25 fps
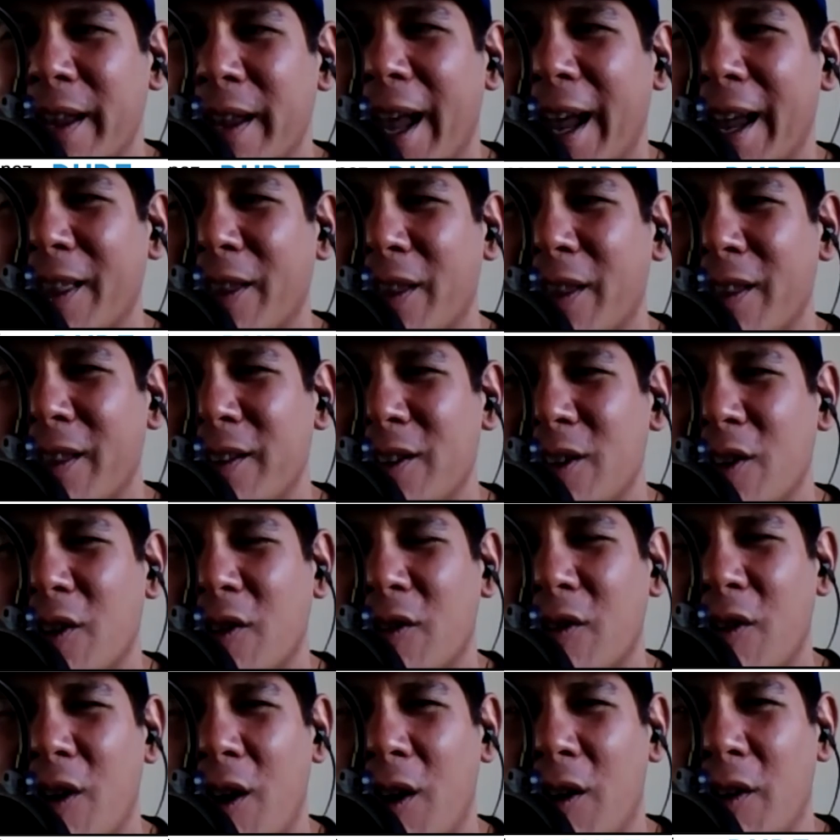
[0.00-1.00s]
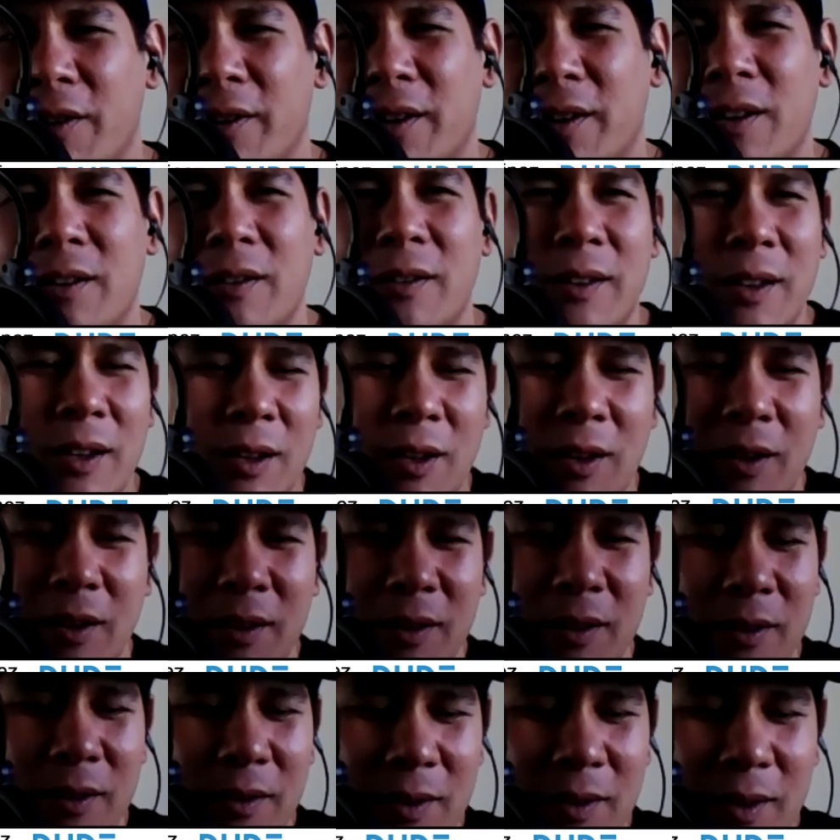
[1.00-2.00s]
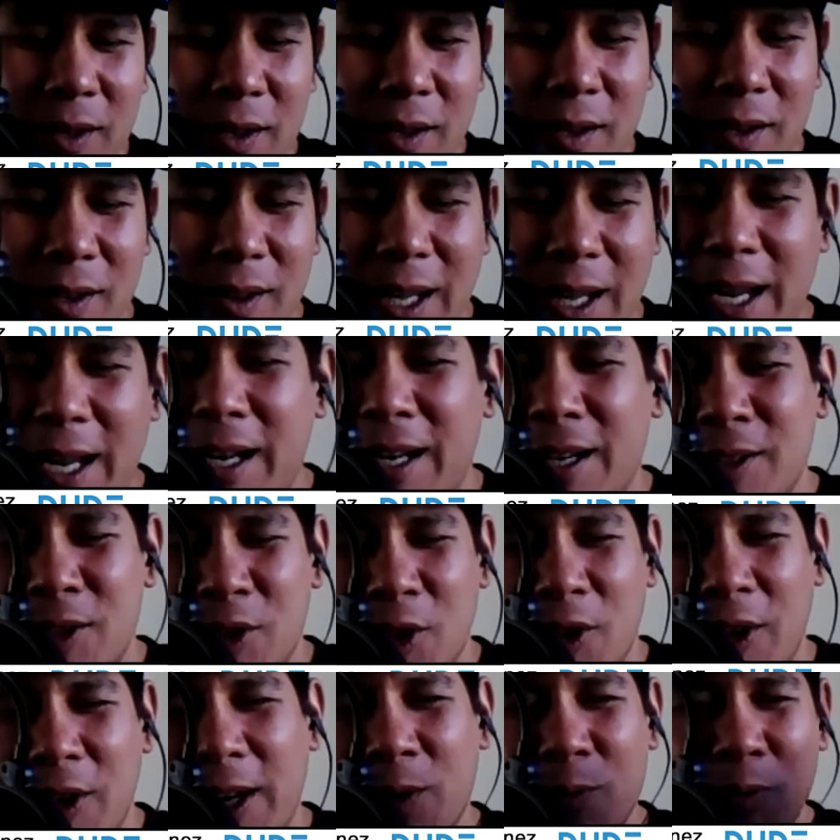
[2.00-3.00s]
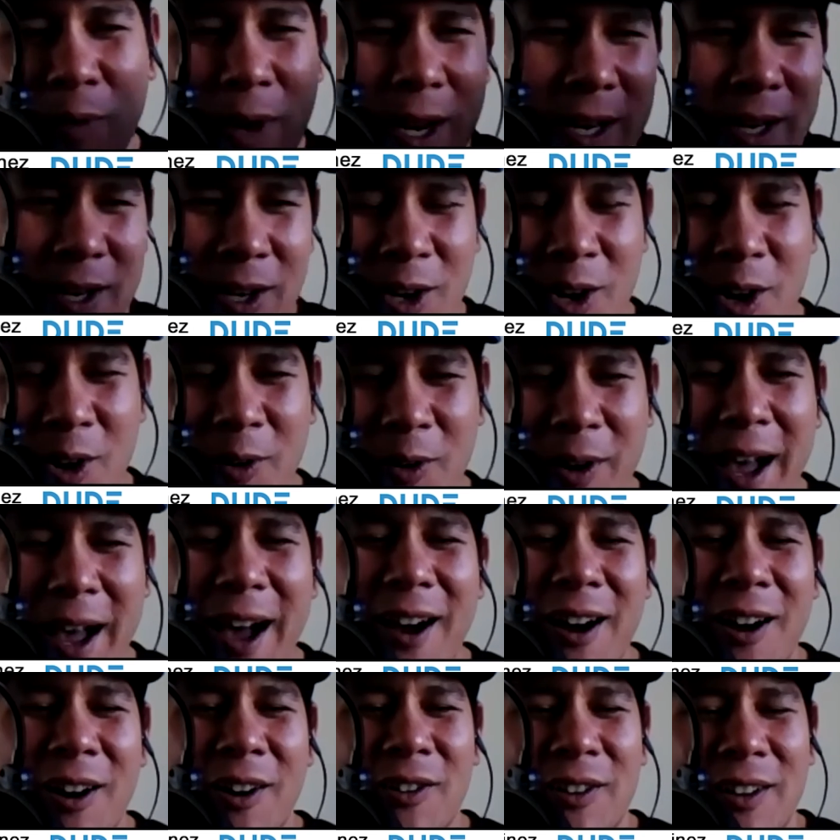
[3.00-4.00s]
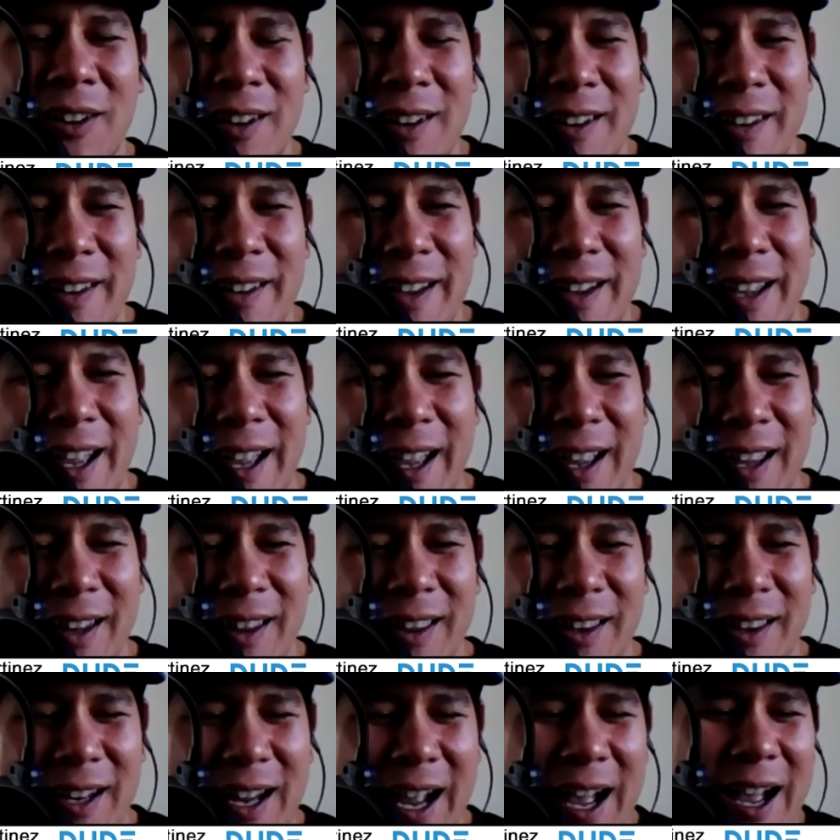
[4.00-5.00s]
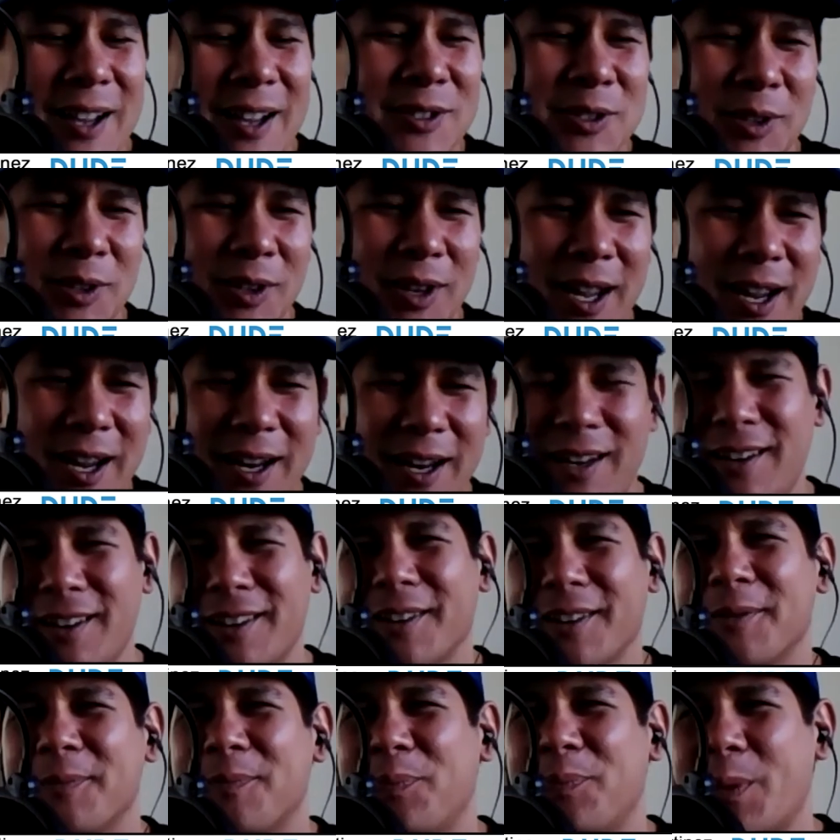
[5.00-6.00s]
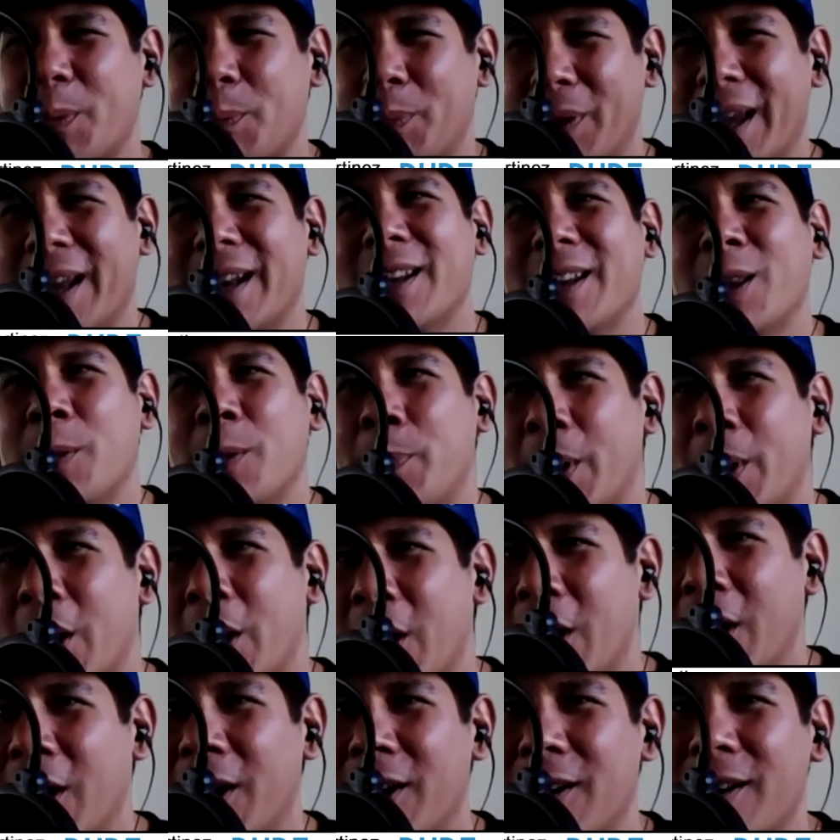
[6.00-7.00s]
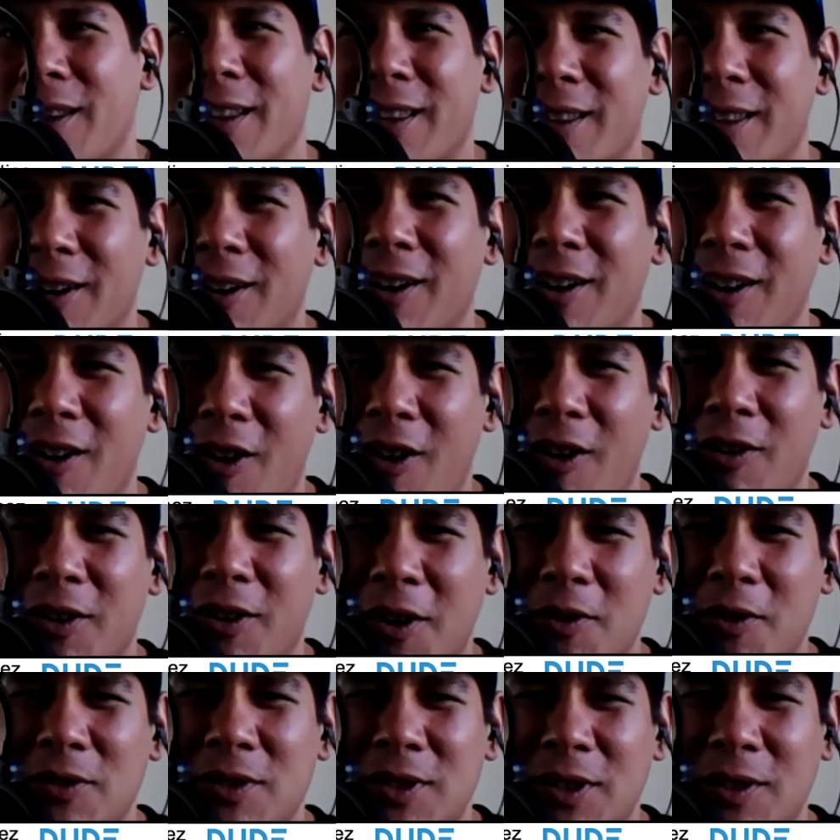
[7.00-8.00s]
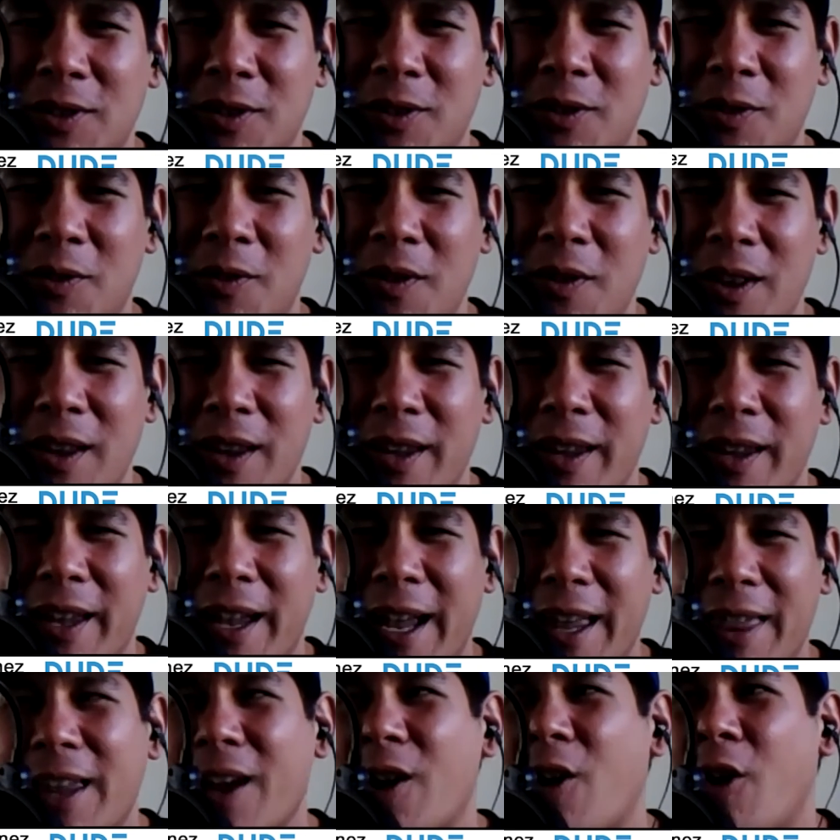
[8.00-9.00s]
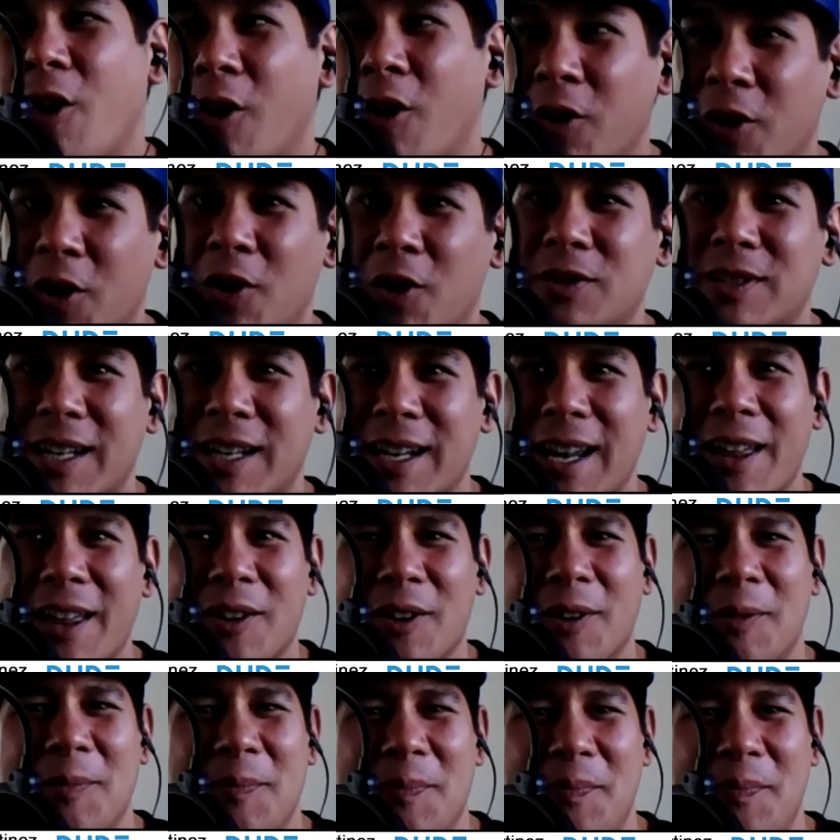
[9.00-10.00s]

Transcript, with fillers: and, you know, all the the, the ladies are getting ready to go out and the guys are like, you know, planning the bar that they're going to all go to, and they all go together.